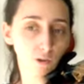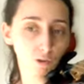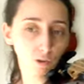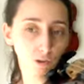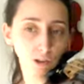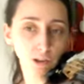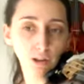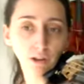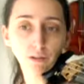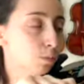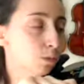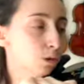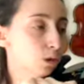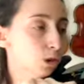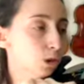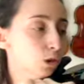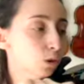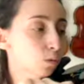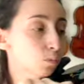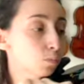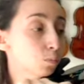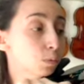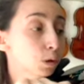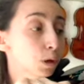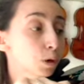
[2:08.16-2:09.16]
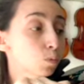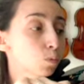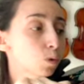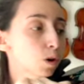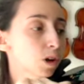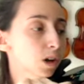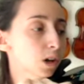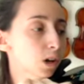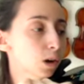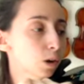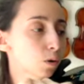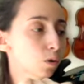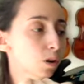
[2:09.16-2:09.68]
scale. So play one
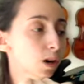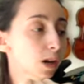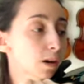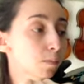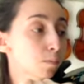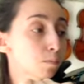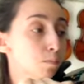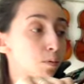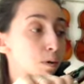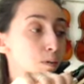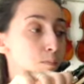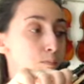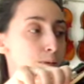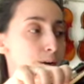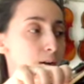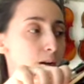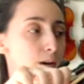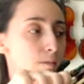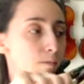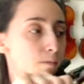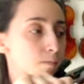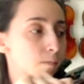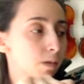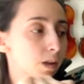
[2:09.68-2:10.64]
note and bump it up.